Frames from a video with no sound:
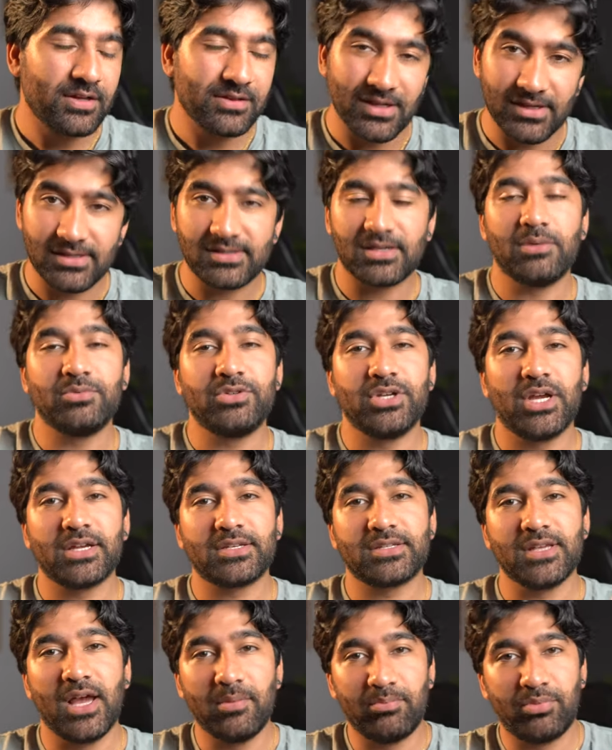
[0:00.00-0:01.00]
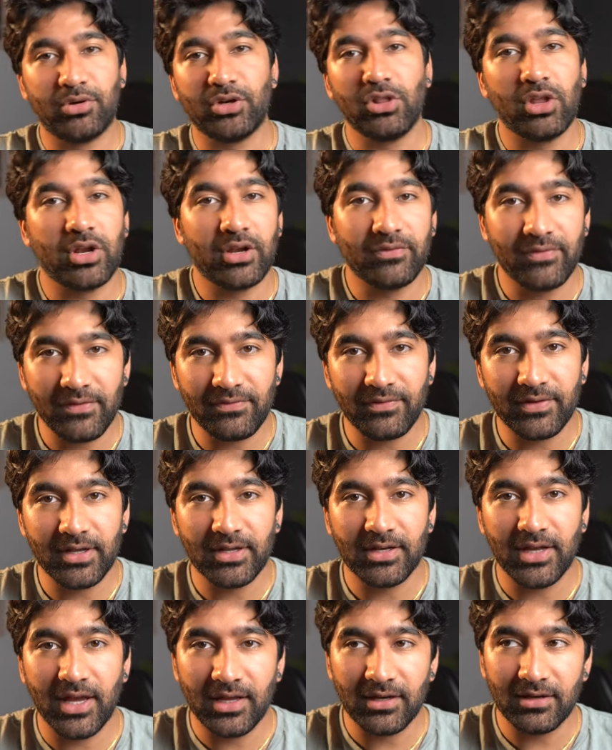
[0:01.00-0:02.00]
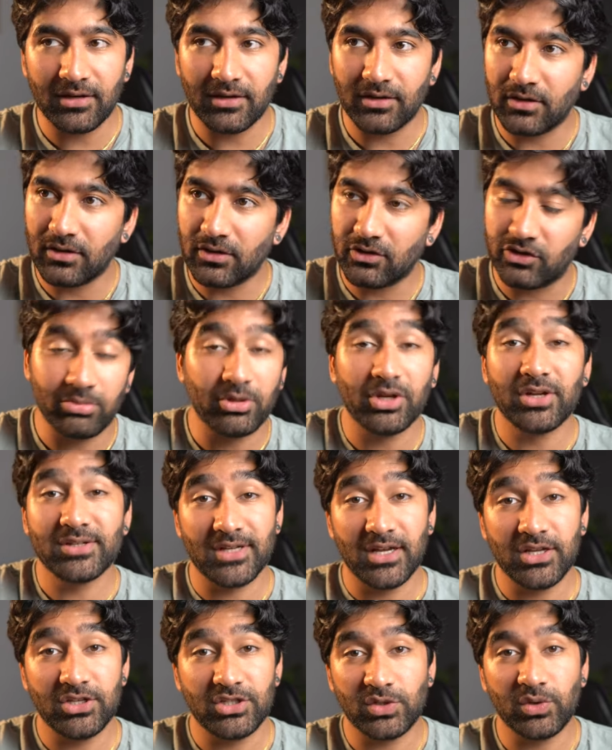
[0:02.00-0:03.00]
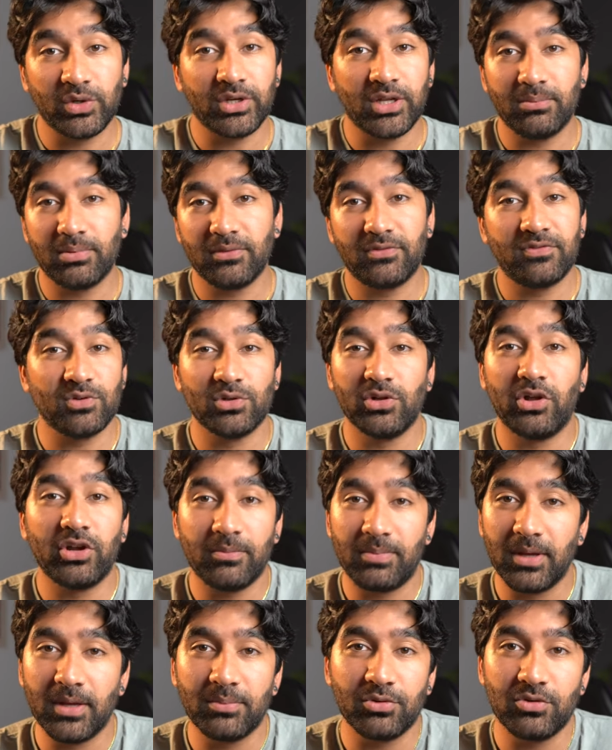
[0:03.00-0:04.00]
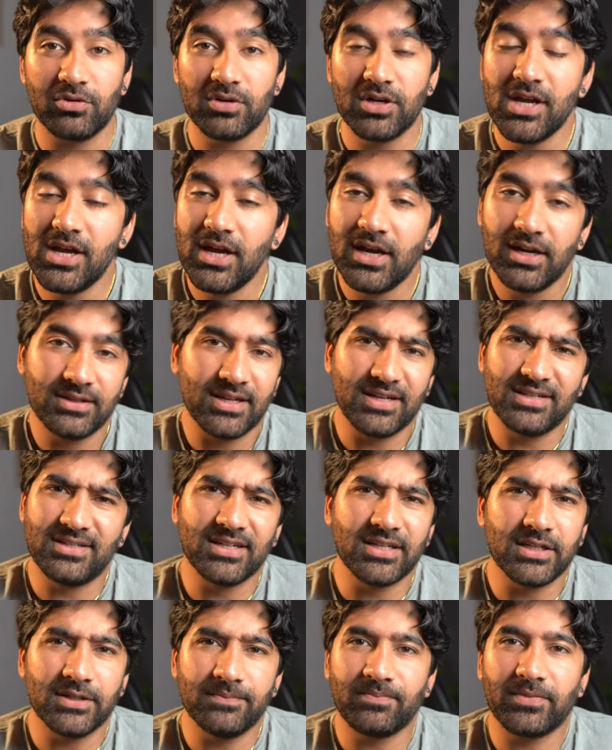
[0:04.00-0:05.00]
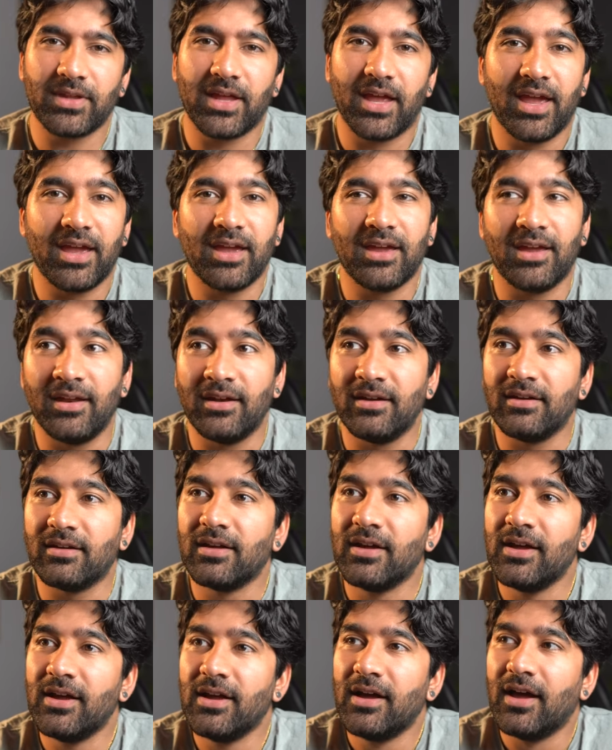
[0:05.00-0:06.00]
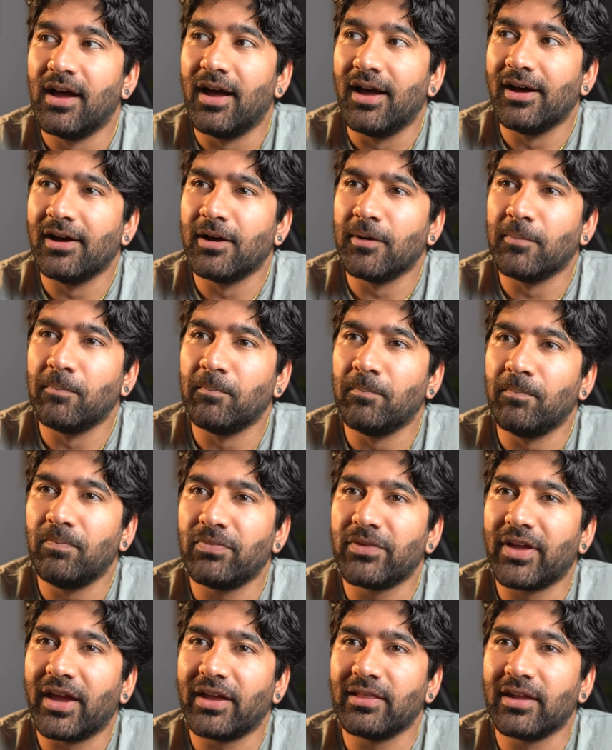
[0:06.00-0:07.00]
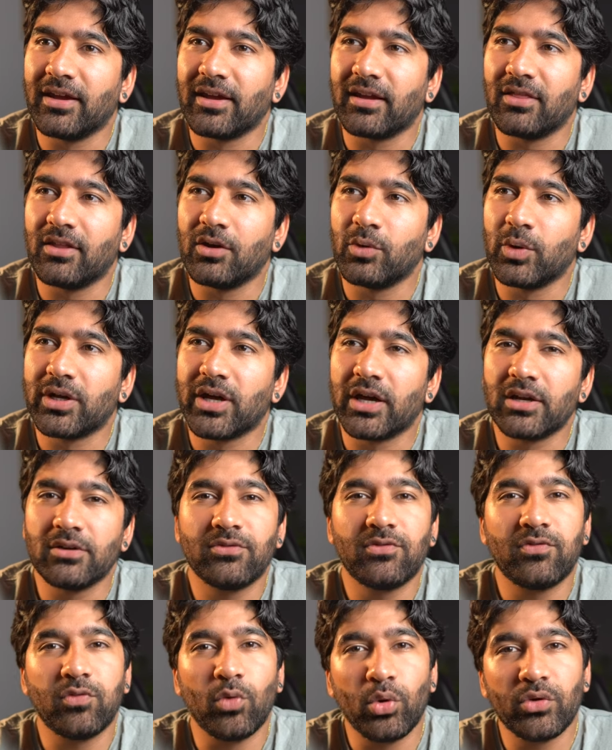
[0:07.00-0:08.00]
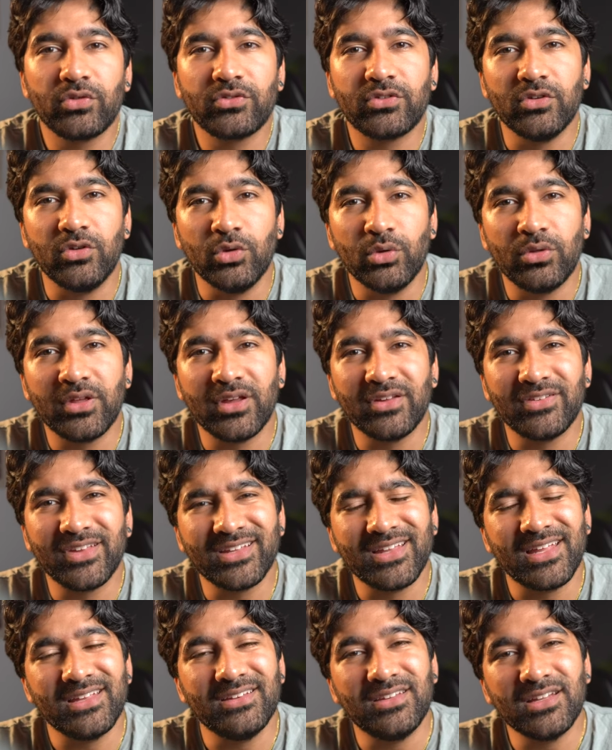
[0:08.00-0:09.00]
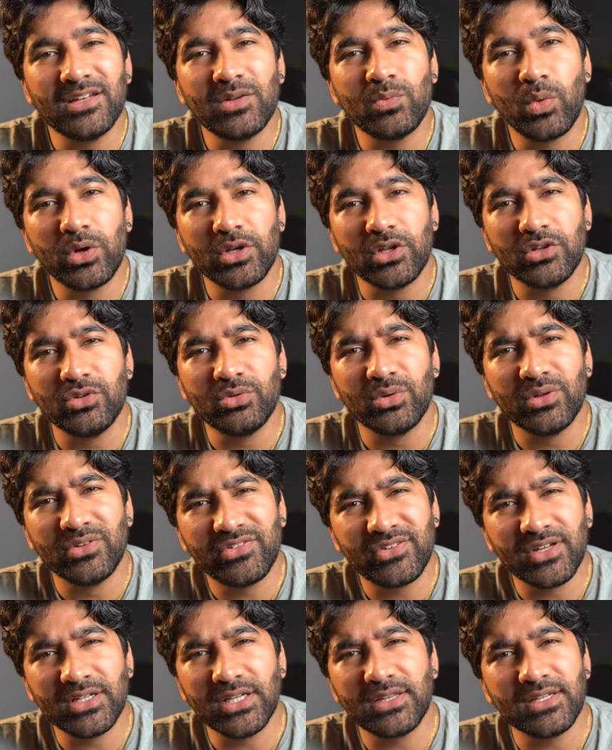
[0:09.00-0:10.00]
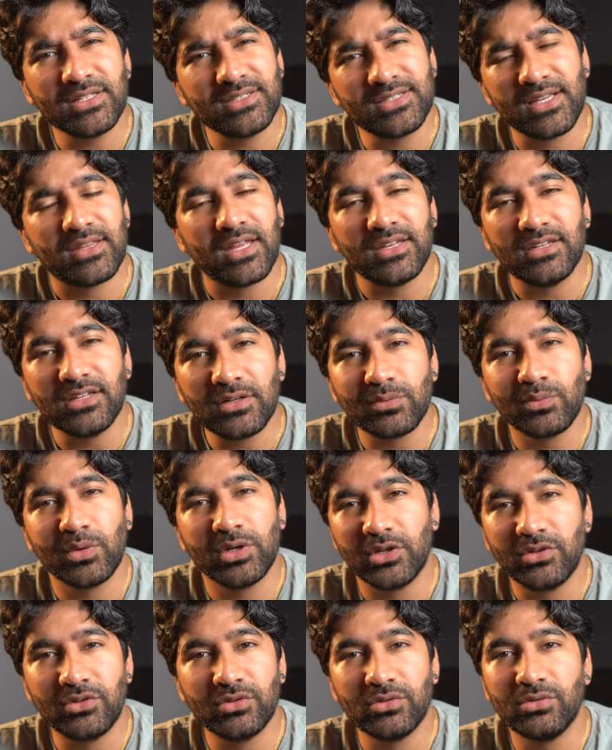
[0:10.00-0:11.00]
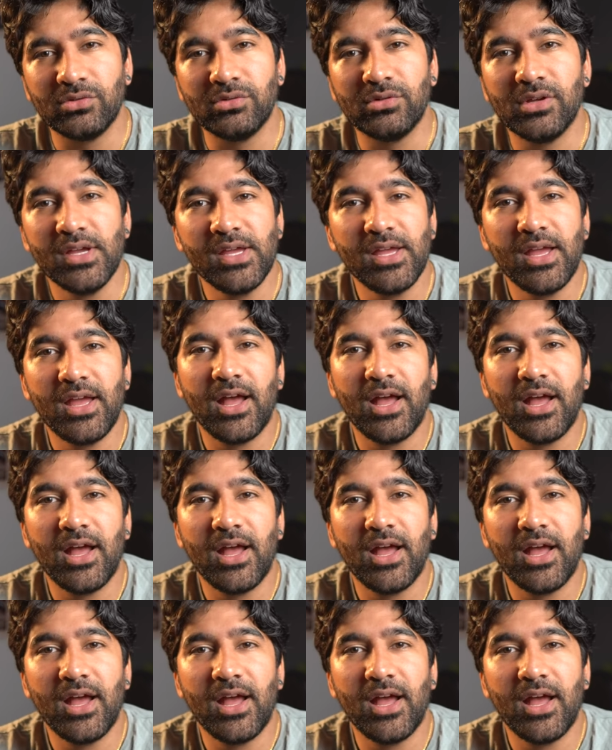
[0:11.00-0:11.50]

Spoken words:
these subjects I put a lot of effort in, and to be honest, I enjoyed it, but for a lot of people they didn't. And like they were kind of forced to do things that they didn't want to do and study things that they didn't want to do.